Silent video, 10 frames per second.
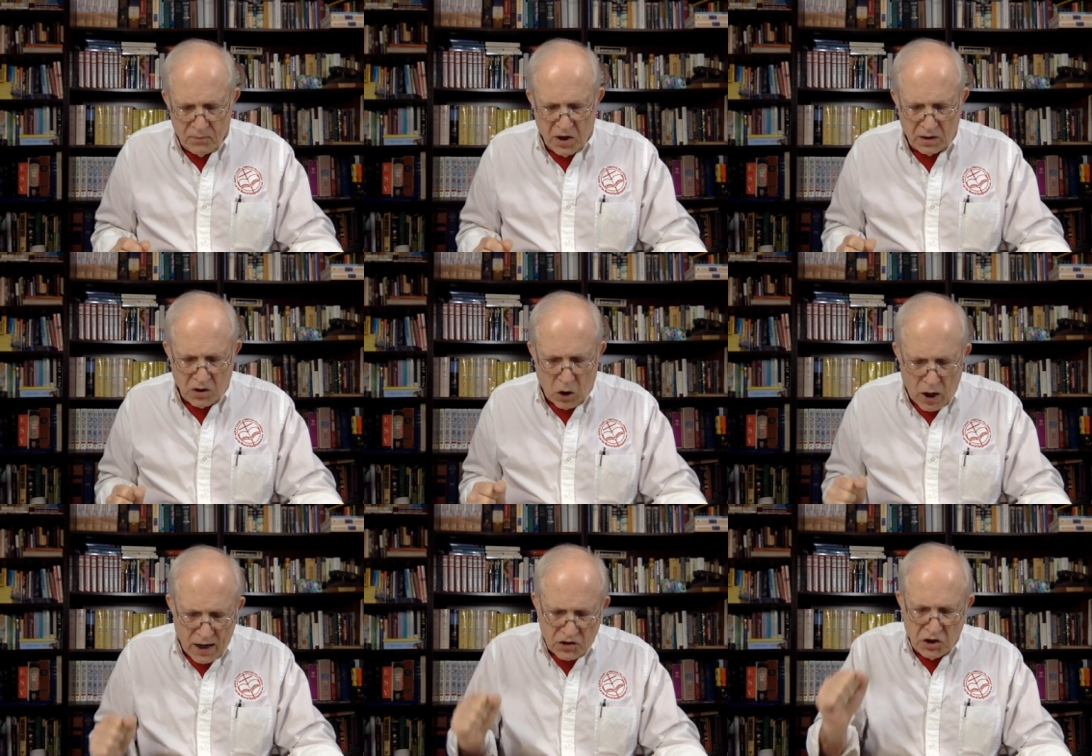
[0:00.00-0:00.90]
It
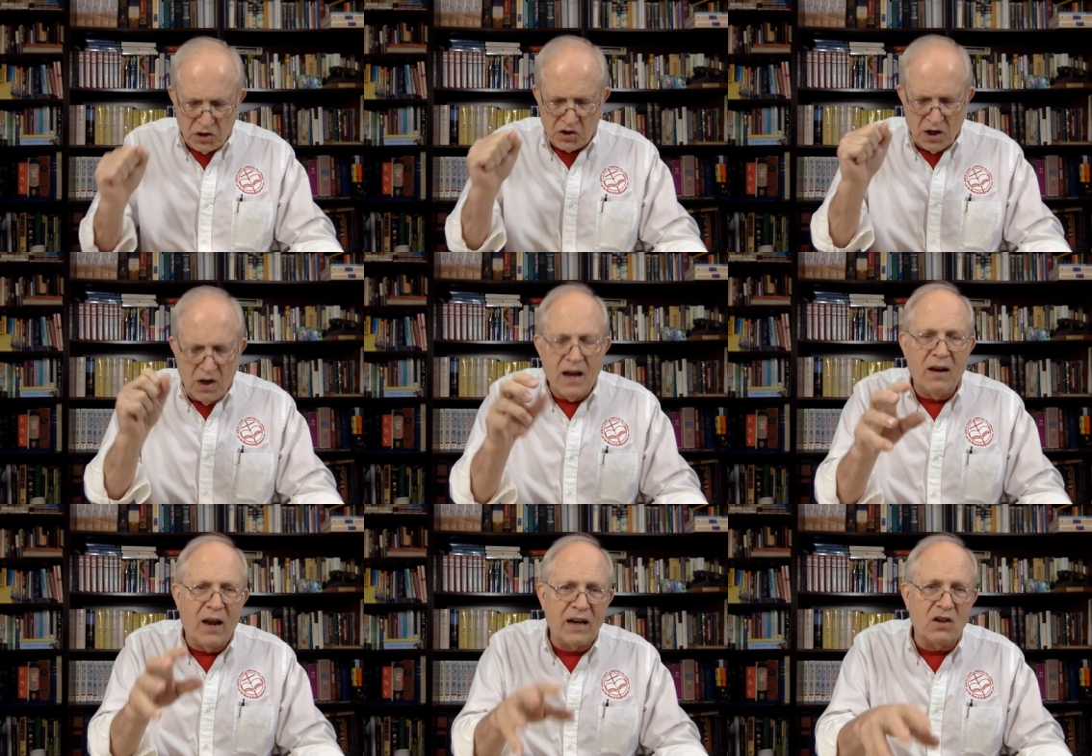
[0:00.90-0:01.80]
causes
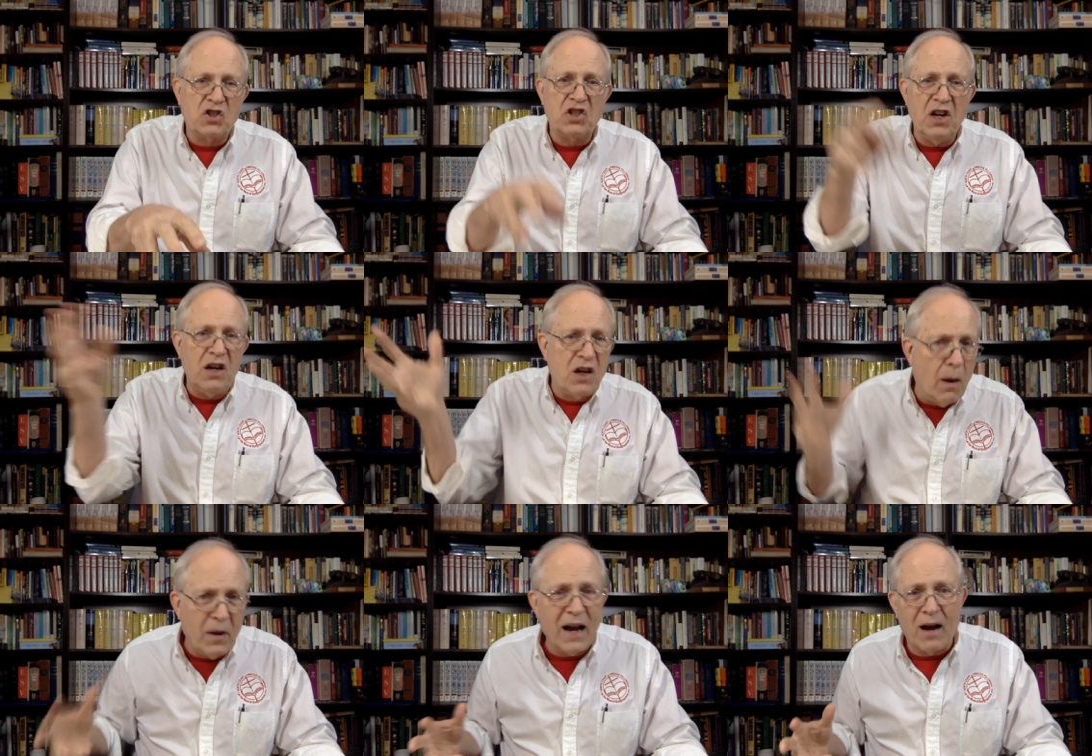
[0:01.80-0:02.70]
like a seed
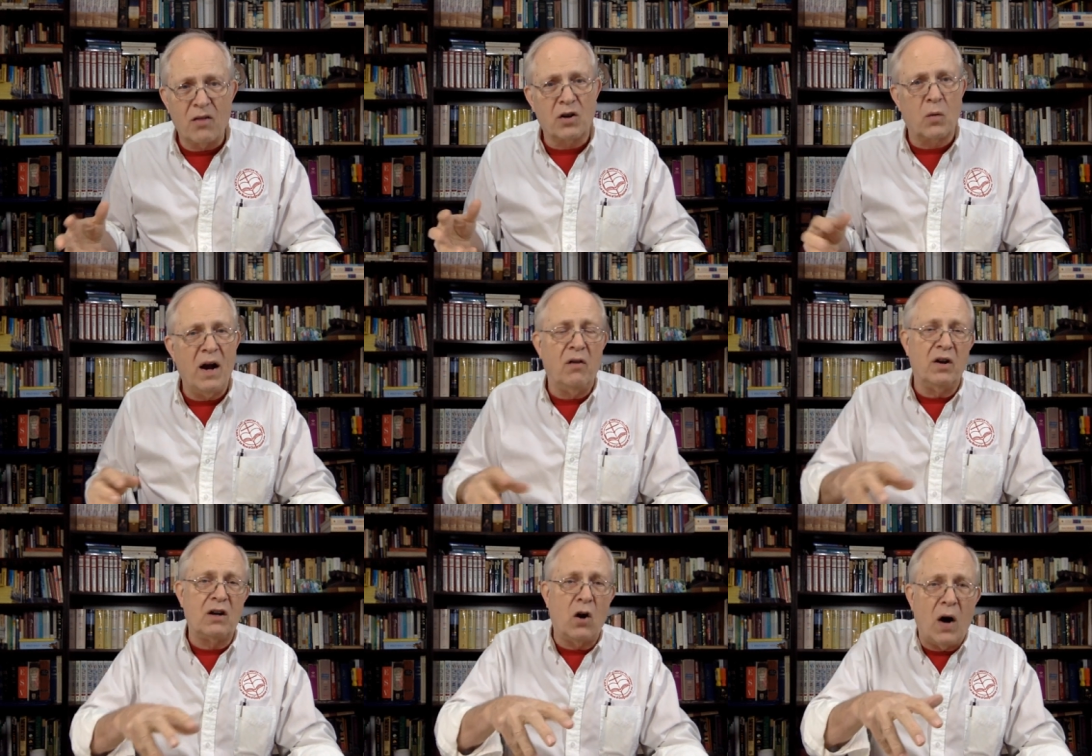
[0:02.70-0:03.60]
coming out of the ground.
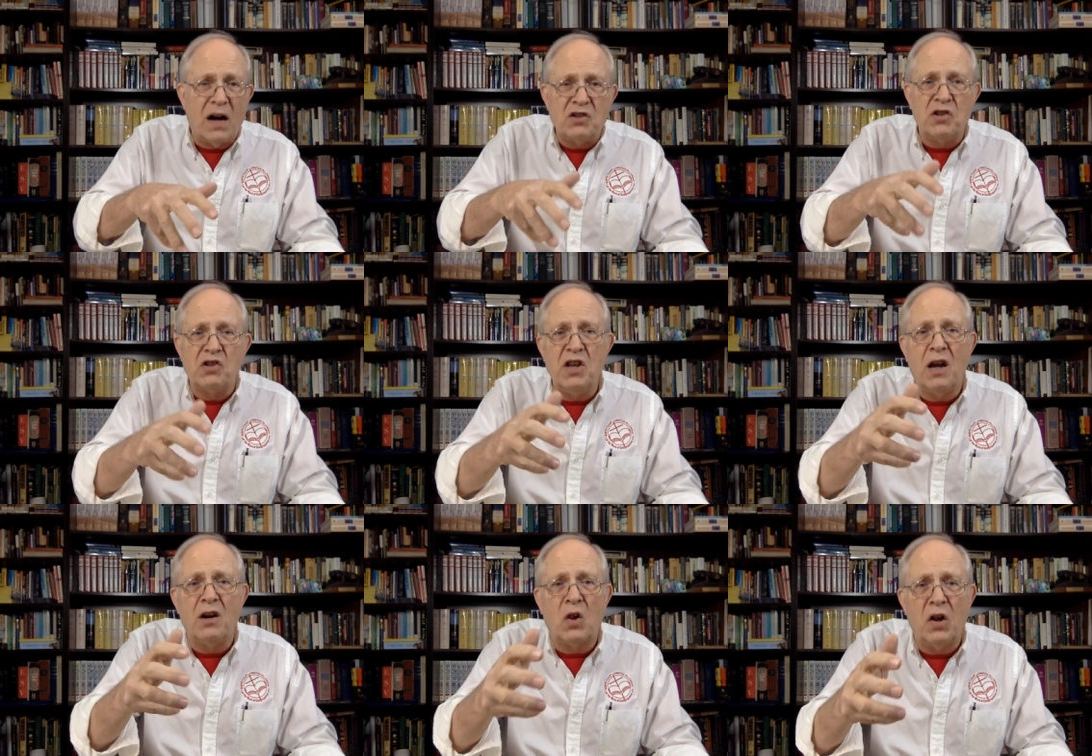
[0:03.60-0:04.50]
It causes the
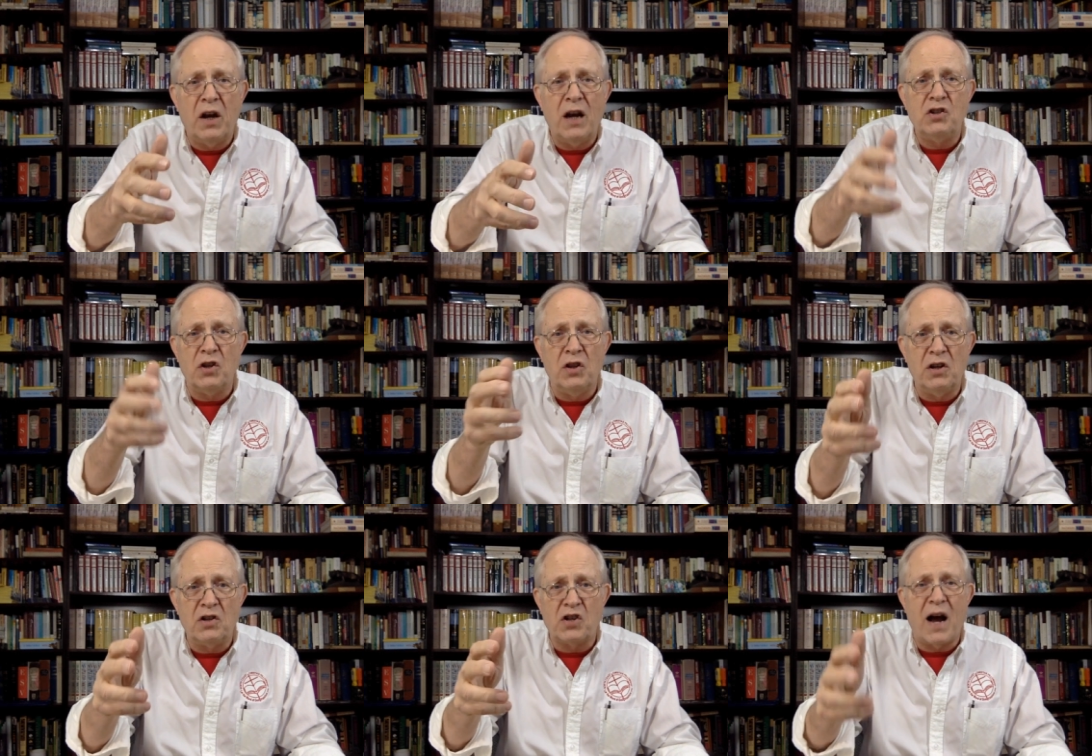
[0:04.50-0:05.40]
inclination, the
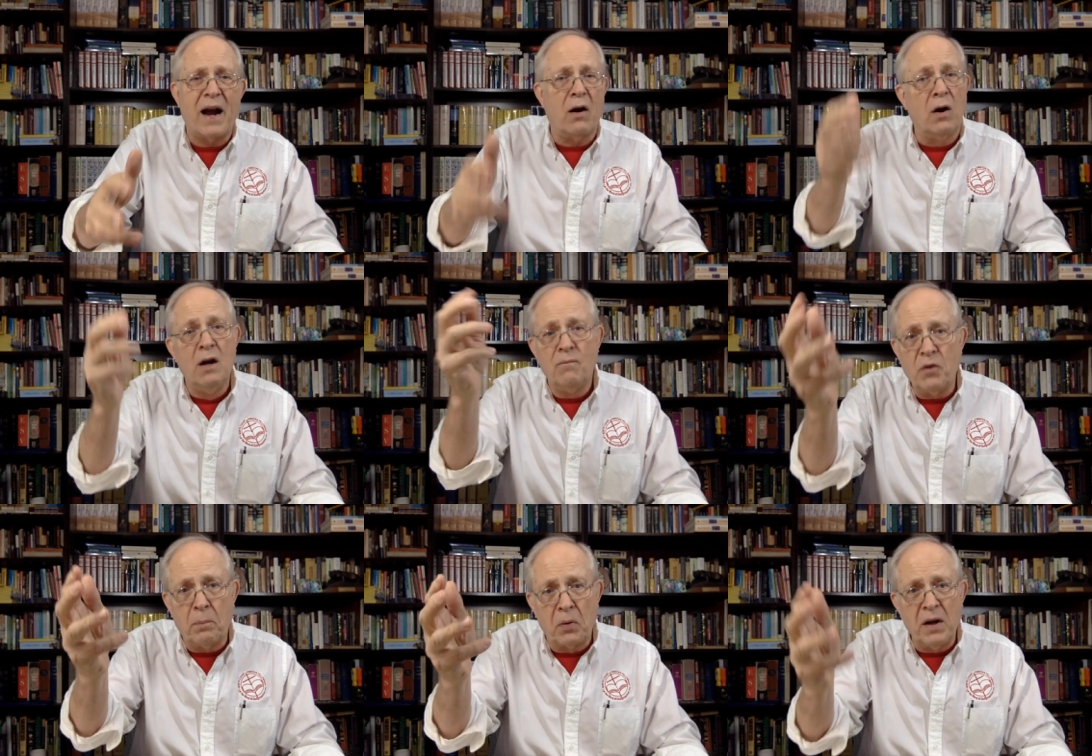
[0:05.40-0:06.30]
desire
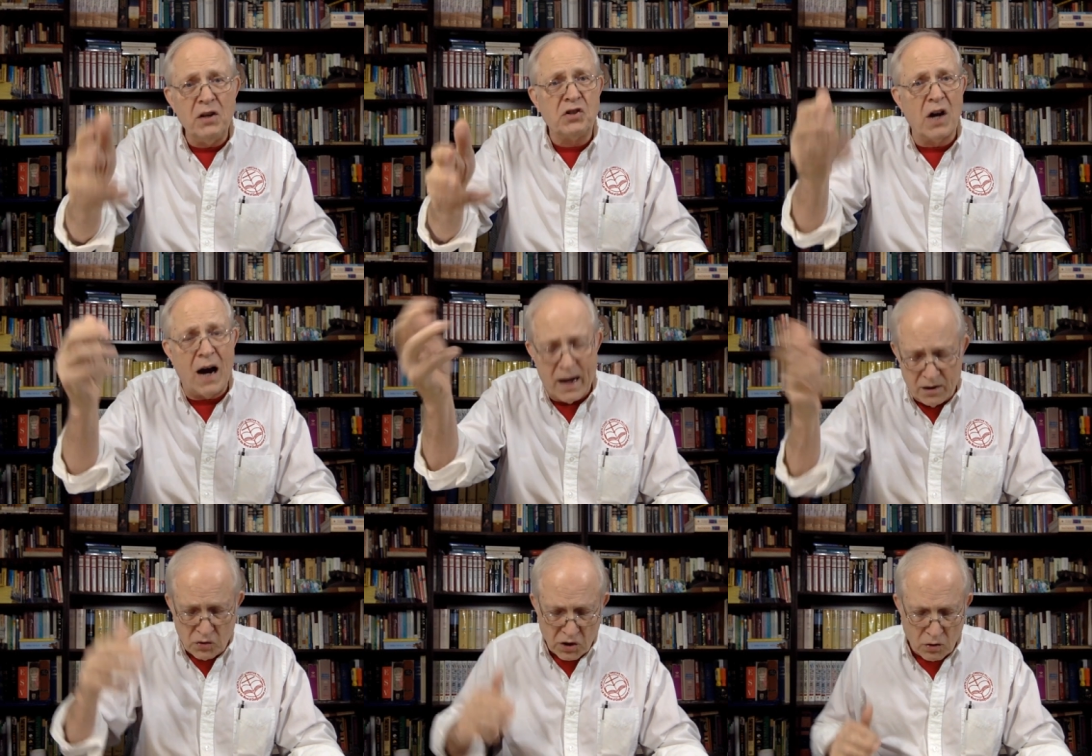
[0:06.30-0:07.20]
to please God
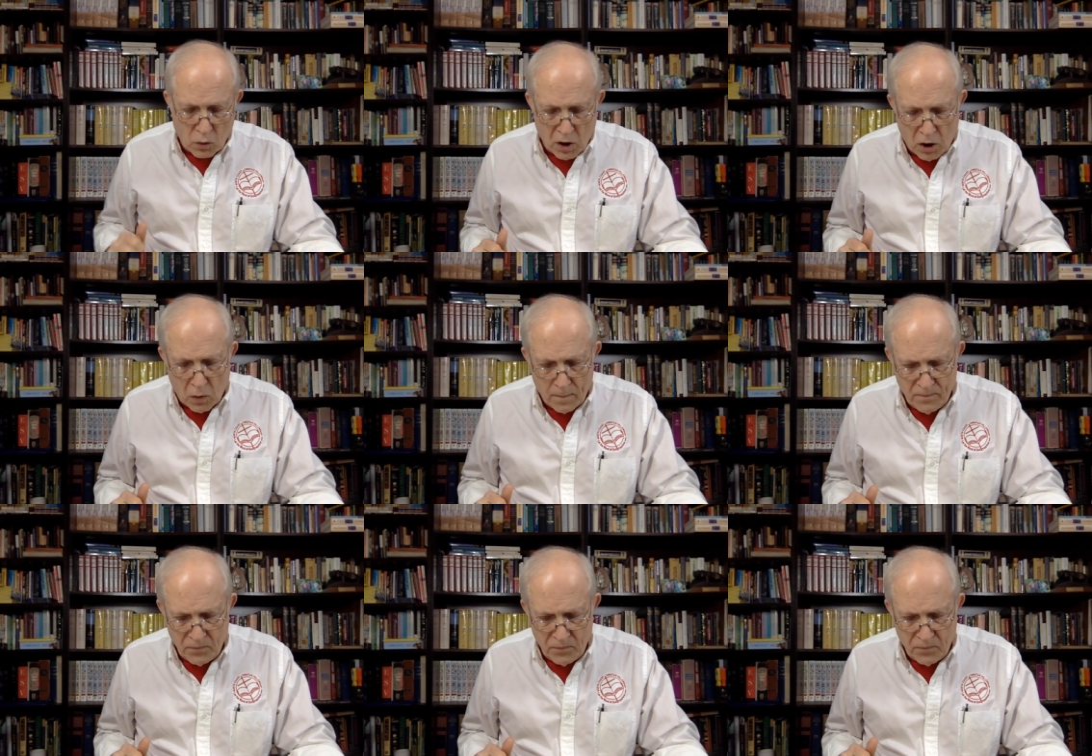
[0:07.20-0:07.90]
and to grow.